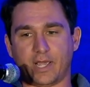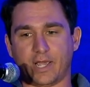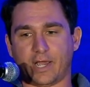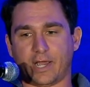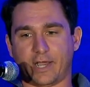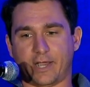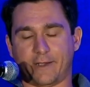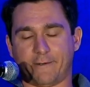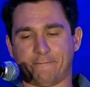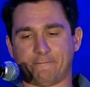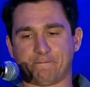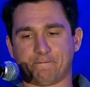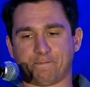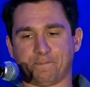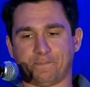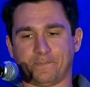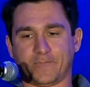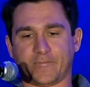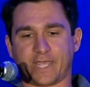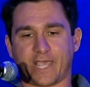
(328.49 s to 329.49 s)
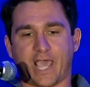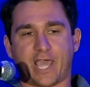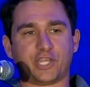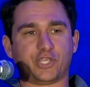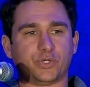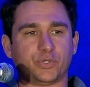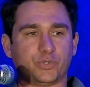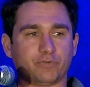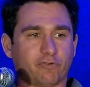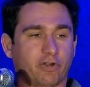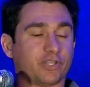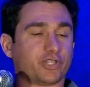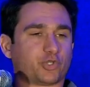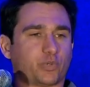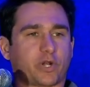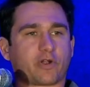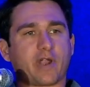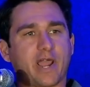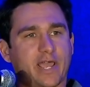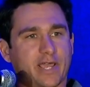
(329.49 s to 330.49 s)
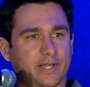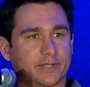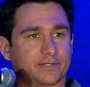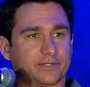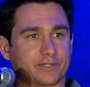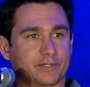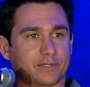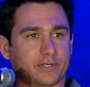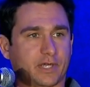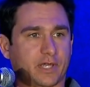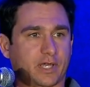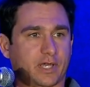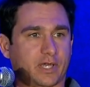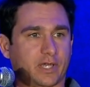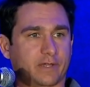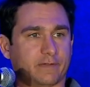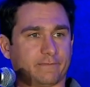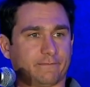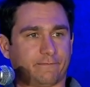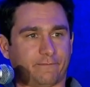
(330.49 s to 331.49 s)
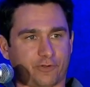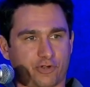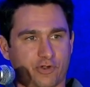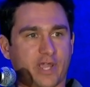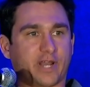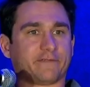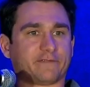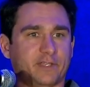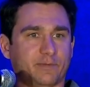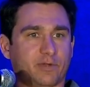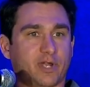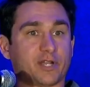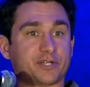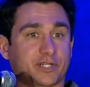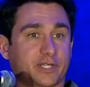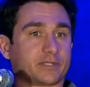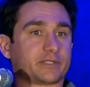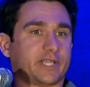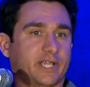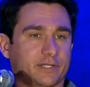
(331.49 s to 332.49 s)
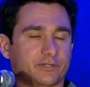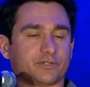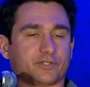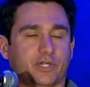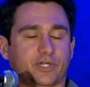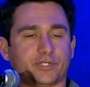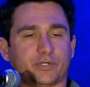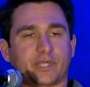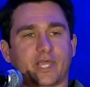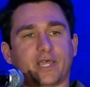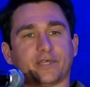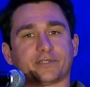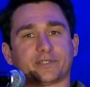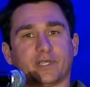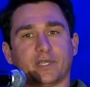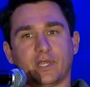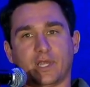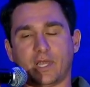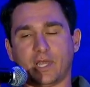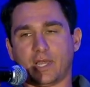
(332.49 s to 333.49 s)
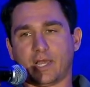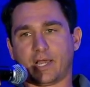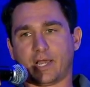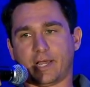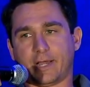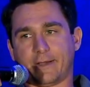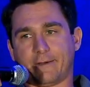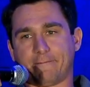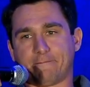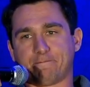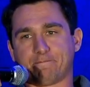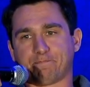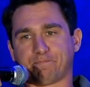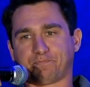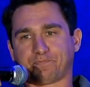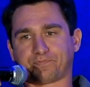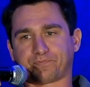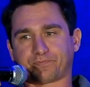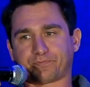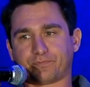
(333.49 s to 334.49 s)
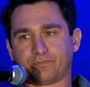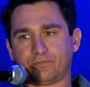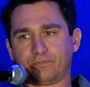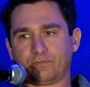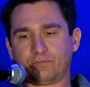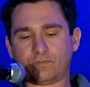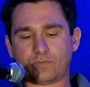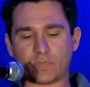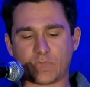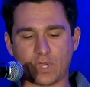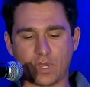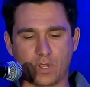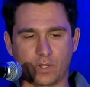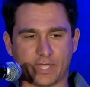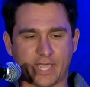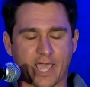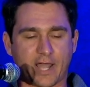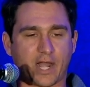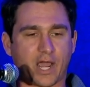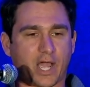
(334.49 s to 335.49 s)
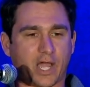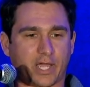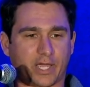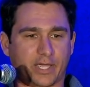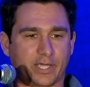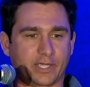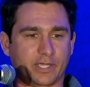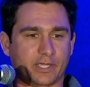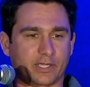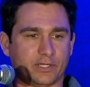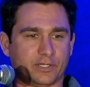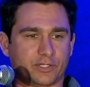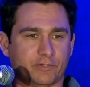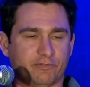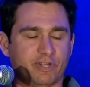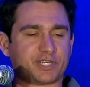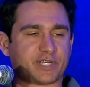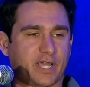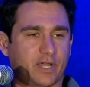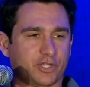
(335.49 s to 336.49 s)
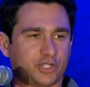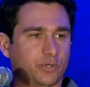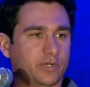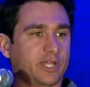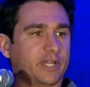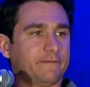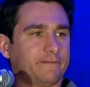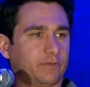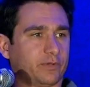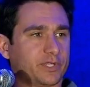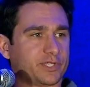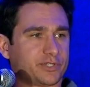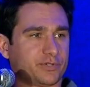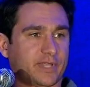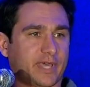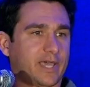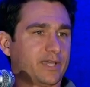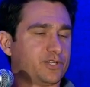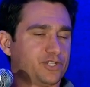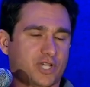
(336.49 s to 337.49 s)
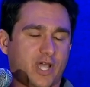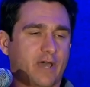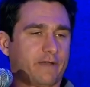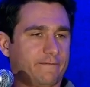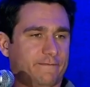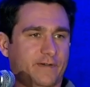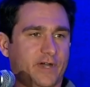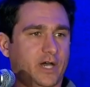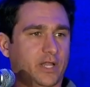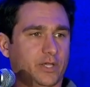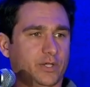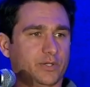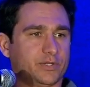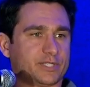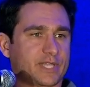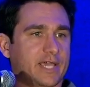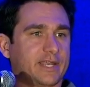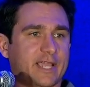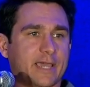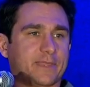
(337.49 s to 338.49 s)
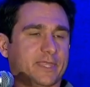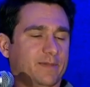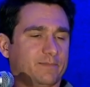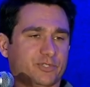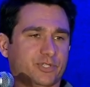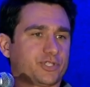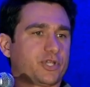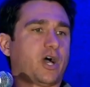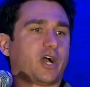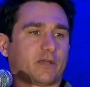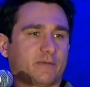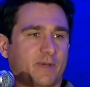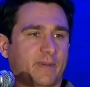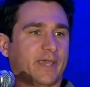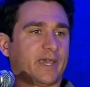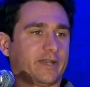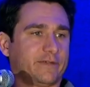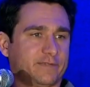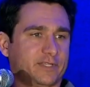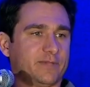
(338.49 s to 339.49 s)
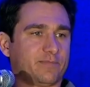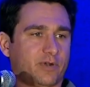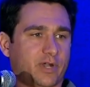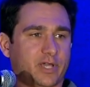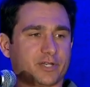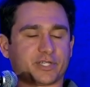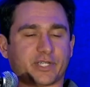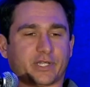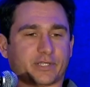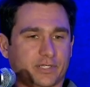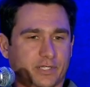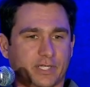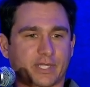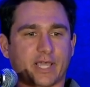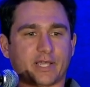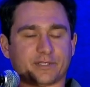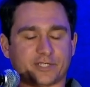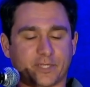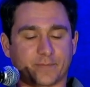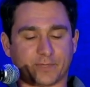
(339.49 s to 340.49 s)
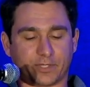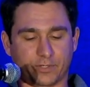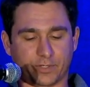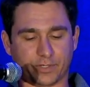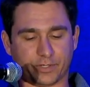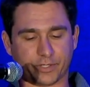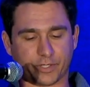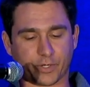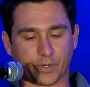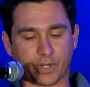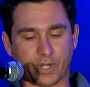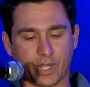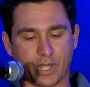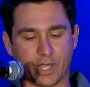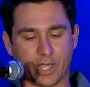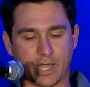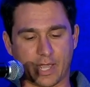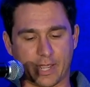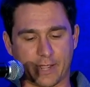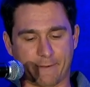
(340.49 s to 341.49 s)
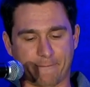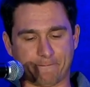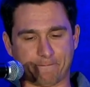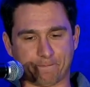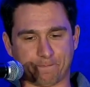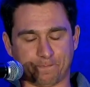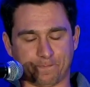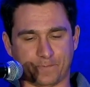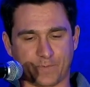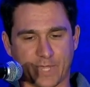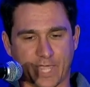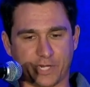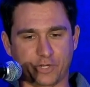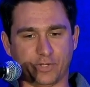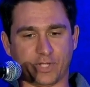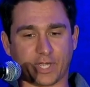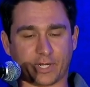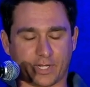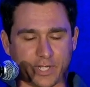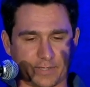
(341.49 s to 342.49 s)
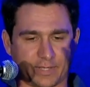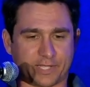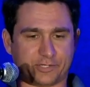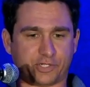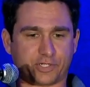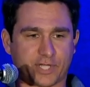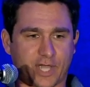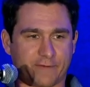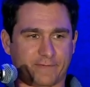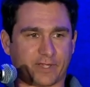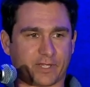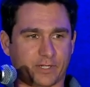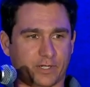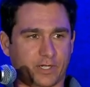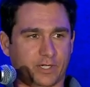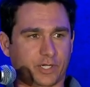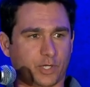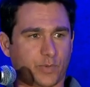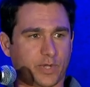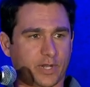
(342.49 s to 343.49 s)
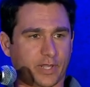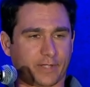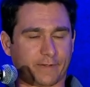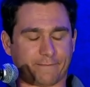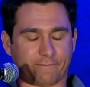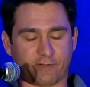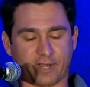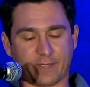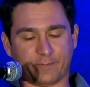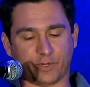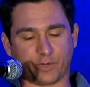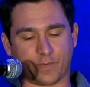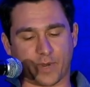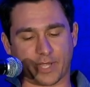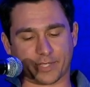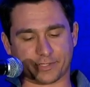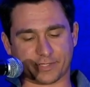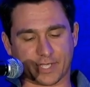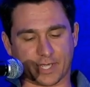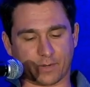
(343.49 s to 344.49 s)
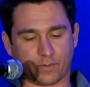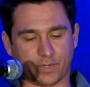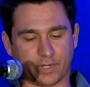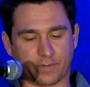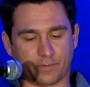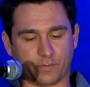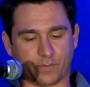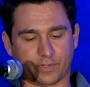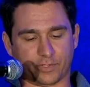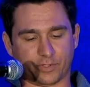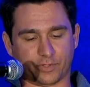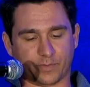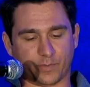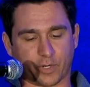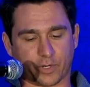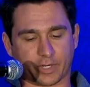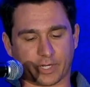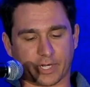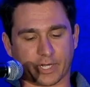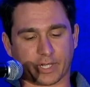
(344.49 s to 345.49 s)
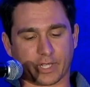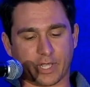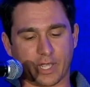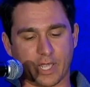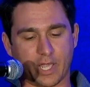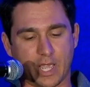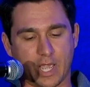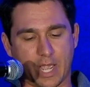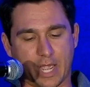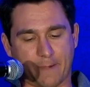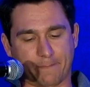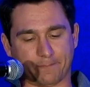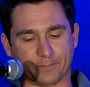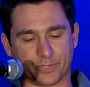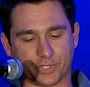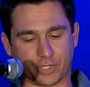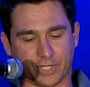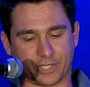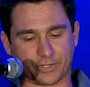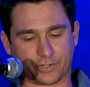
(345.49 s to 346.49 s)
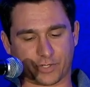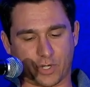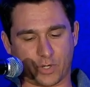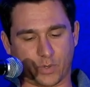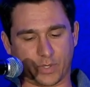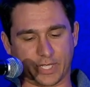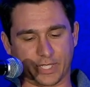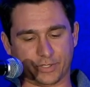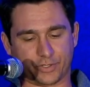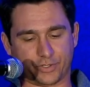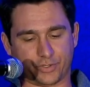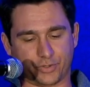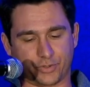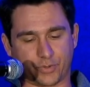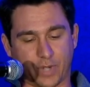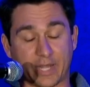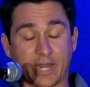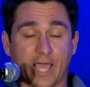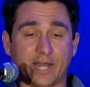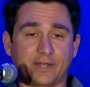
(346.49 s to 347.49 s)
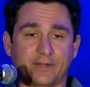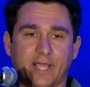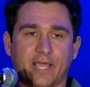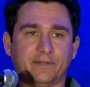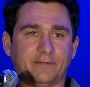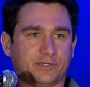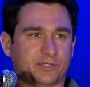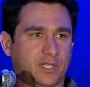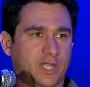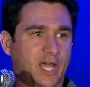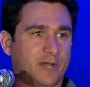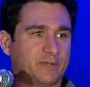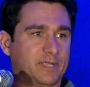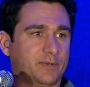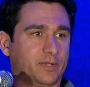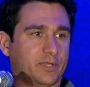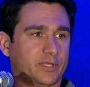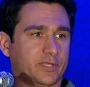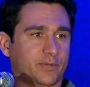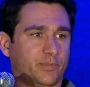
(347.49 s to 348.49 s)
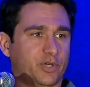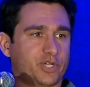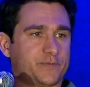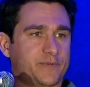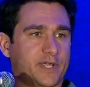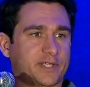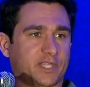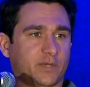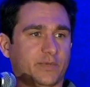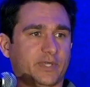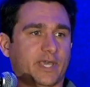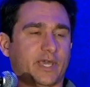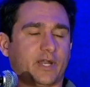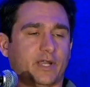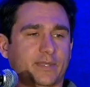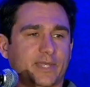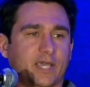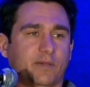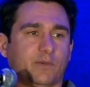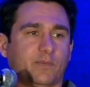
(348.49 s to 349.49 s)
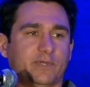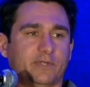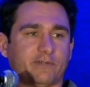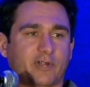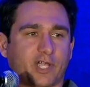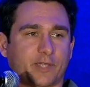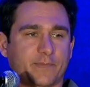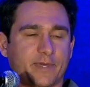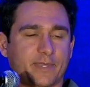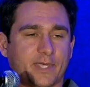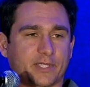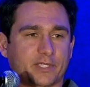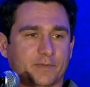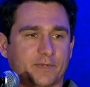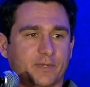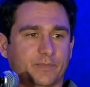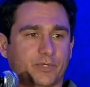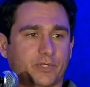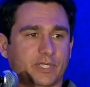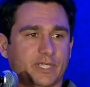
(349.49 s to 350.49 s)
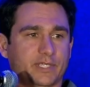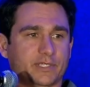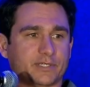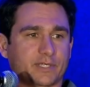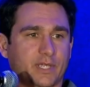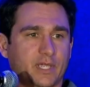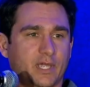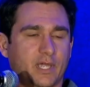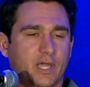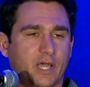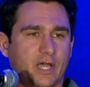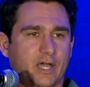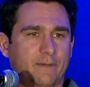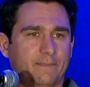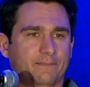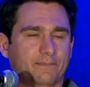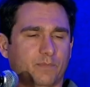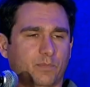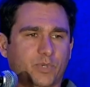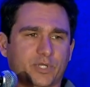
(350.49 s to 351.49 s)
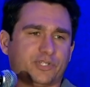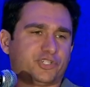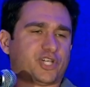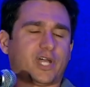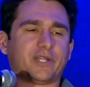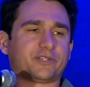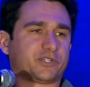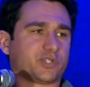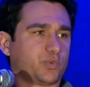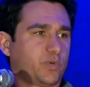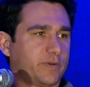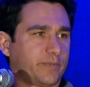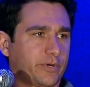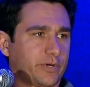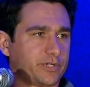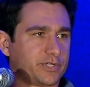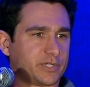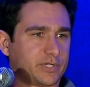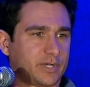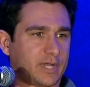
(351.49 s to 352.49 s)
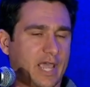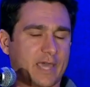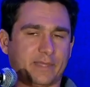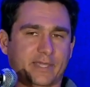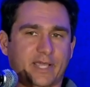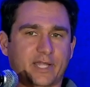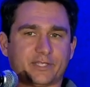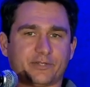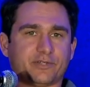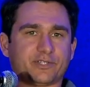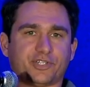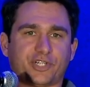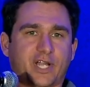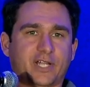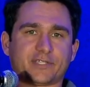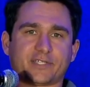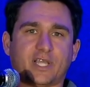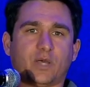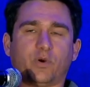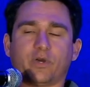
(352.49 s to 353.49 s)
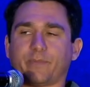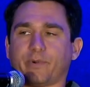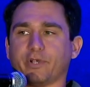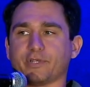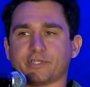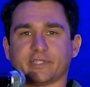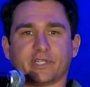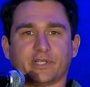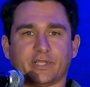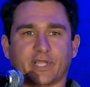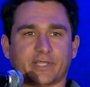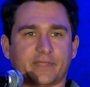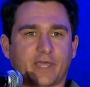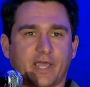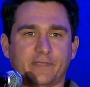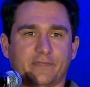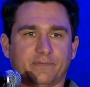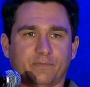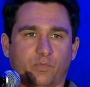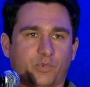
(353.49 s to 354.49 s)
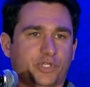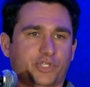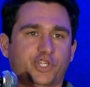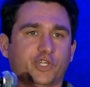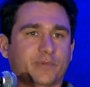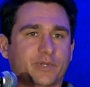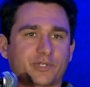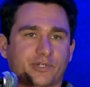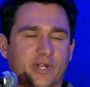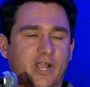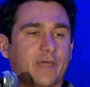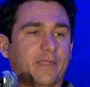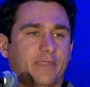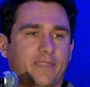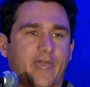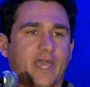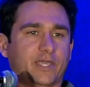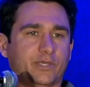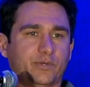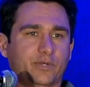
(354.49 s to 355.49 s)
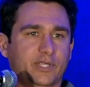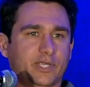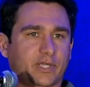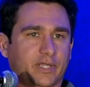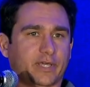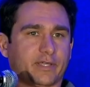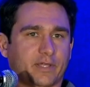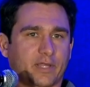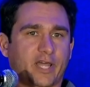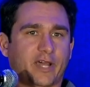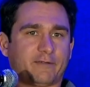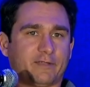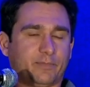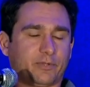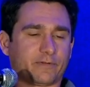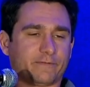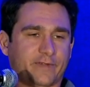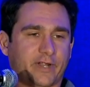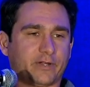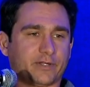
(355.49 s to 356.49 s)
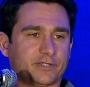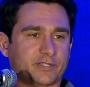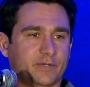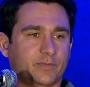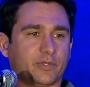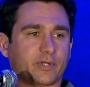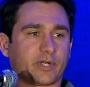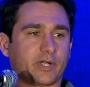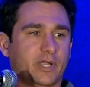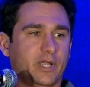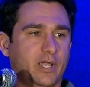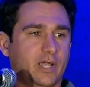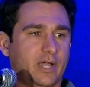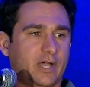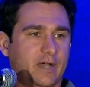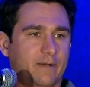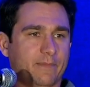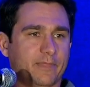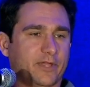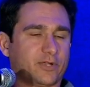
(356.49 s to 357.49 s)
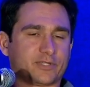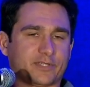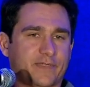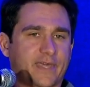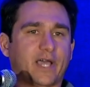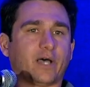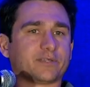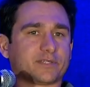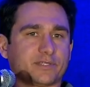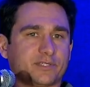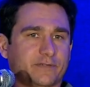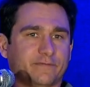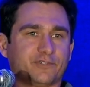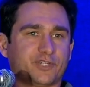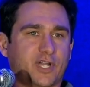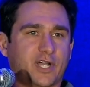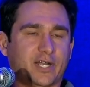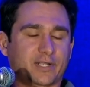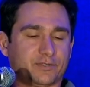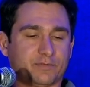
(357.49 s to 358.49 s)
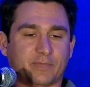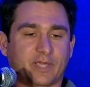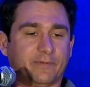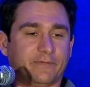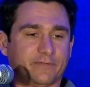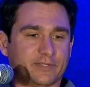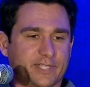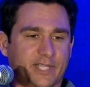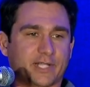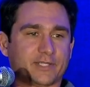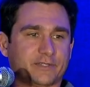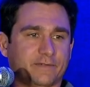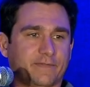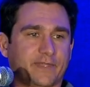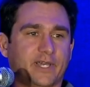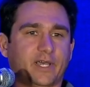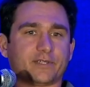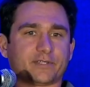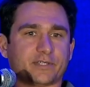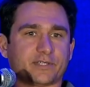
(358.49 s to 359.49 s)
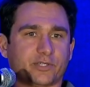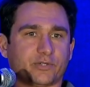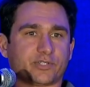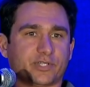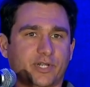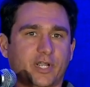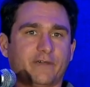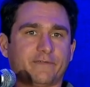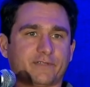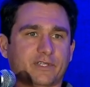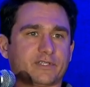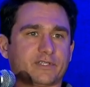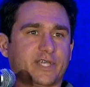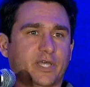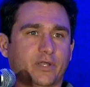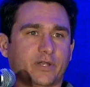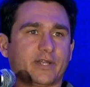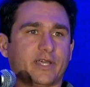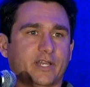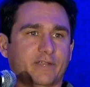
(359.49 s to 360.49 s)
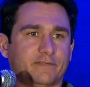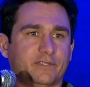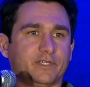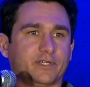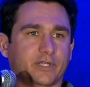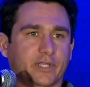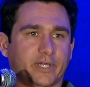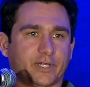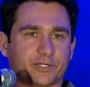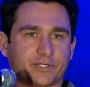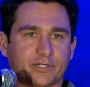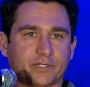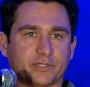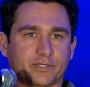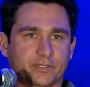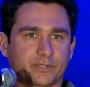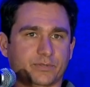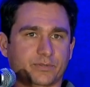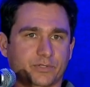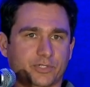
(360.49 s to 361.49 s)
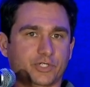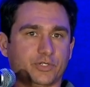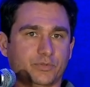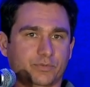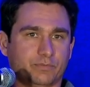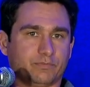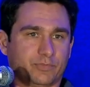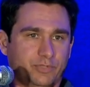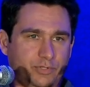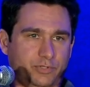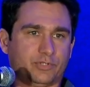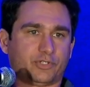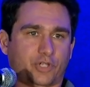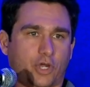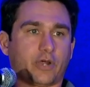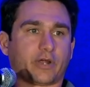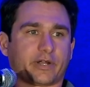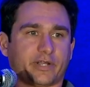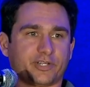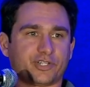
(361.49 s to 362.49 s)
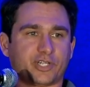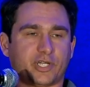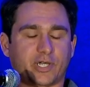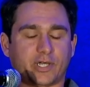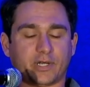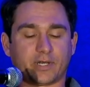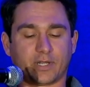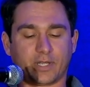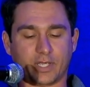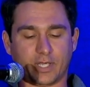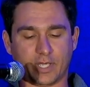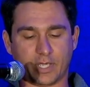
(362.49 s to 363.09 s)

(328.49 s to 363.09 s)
Um, can you run Twitter ads uh, for your NFT project? The answer is also yes. Um, can I reach out to an influencer that John follows and get them to talk about my NFT project. Again, something you can do. Um, and you get that's just kind of like a, a, good way to like frame your mindset when when doing marketing. Um, so let's go into and, and and a lot of people the, the pushback that we get on that when we recommend that to people is, um, but John's just one person. And the answer is John's not one person. They're, like humans are not that unique. Like a lot of people are very similar. Um, there's thousands of Johns, or maybe even tens of thousands. There's enough to at an NFT collection to to targeting John.